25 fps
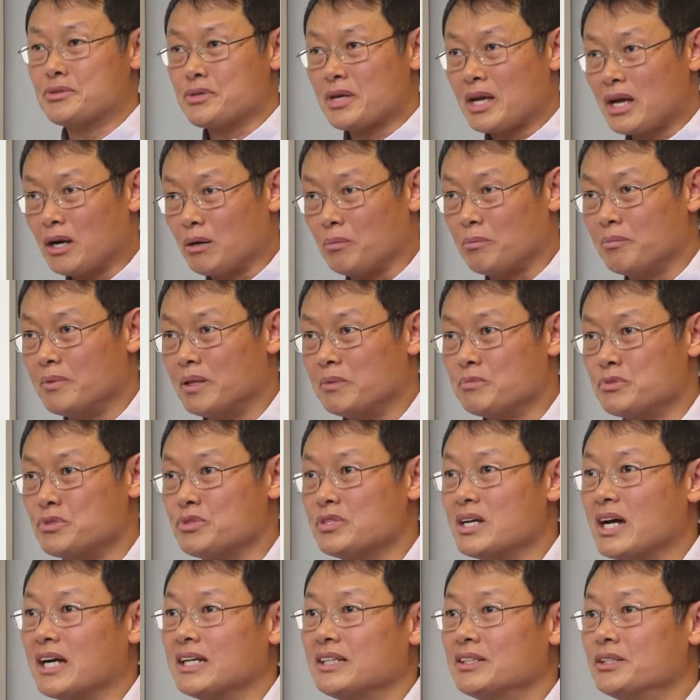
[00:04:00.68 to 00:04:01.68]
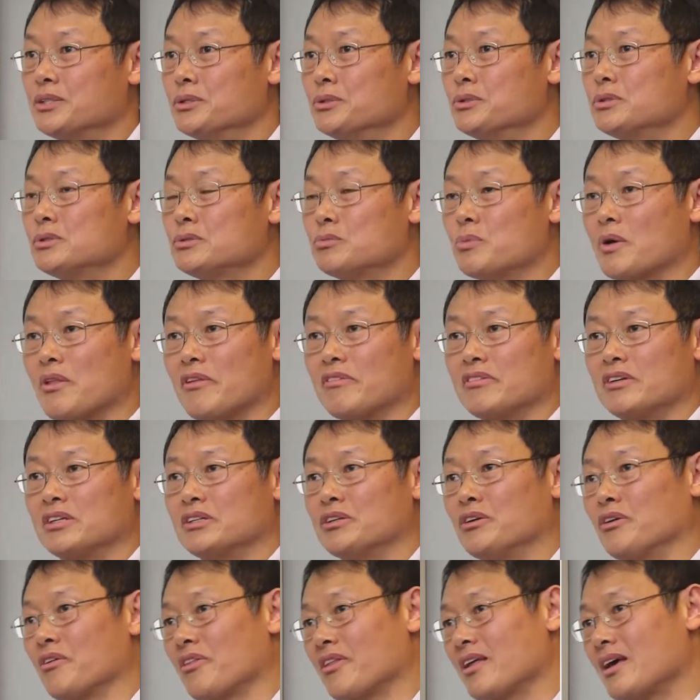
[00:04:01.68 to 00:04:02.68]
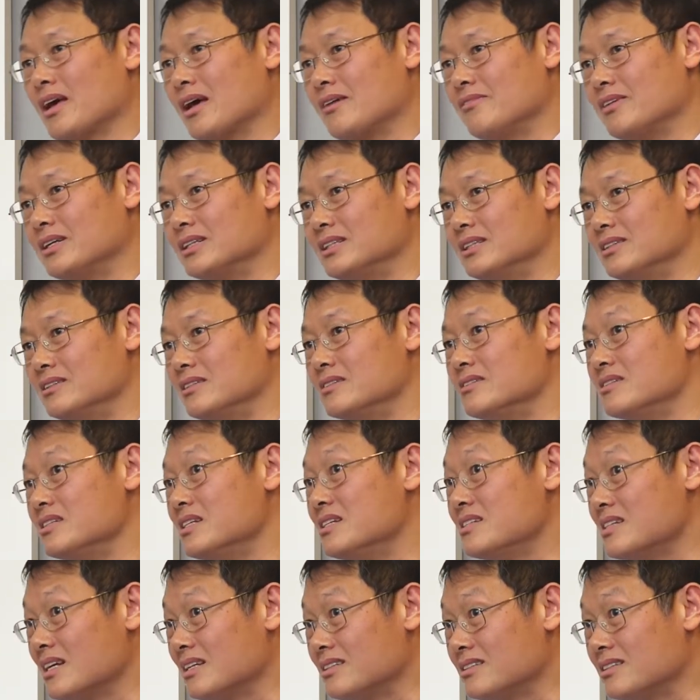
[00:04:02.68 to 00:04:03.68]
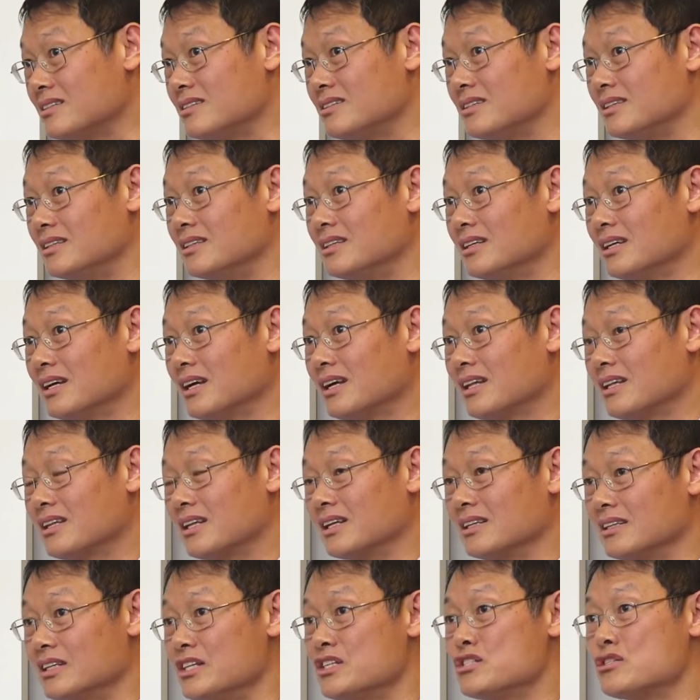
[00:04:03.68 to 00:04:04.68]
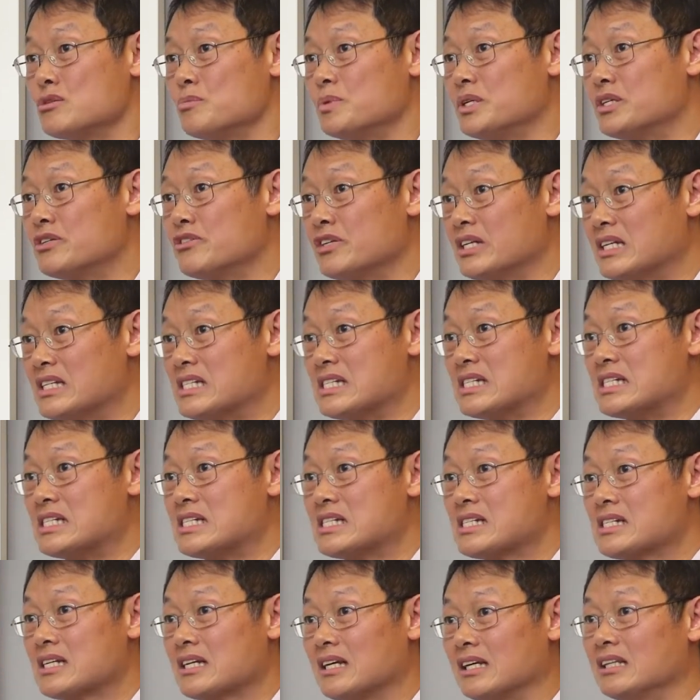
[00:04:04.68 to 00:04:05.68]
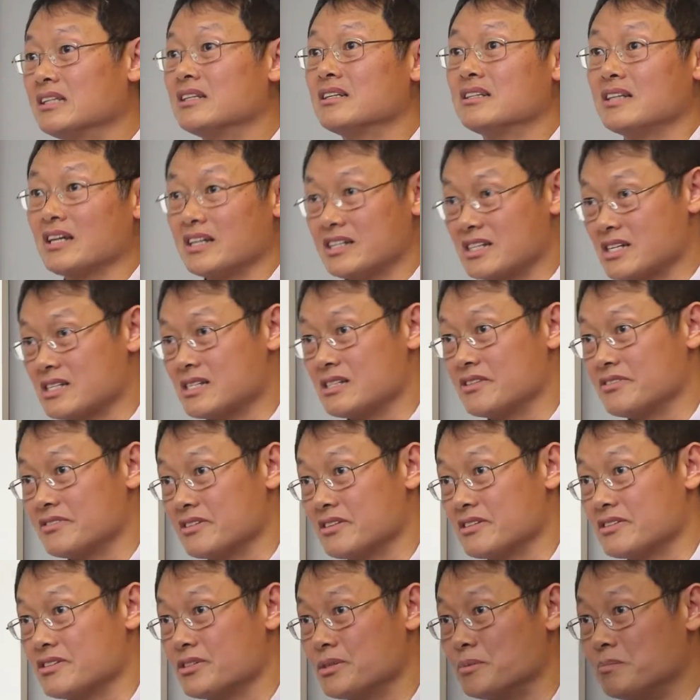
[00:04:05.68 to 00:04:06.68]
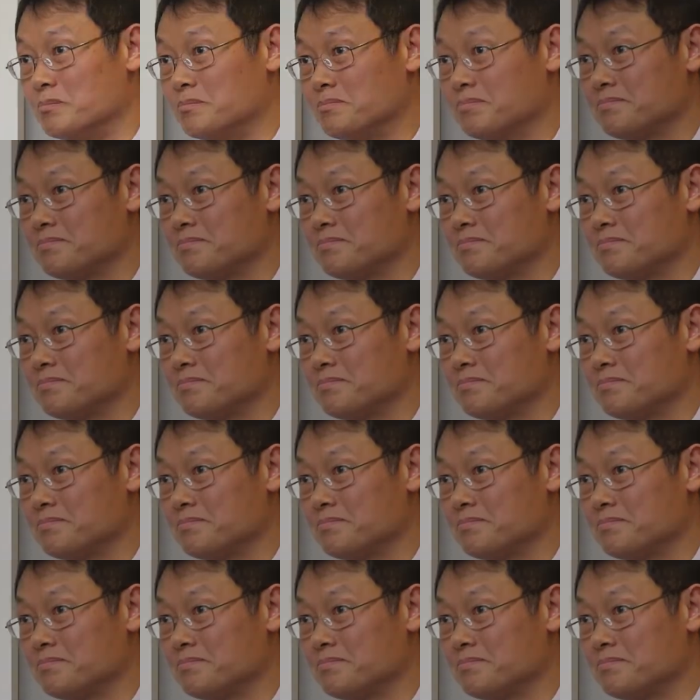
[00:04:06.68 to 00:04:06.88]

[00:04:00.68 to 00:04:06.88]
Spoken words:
to help them to diagnose whether or not they have any disease entity that needs to be treated in the digestive system.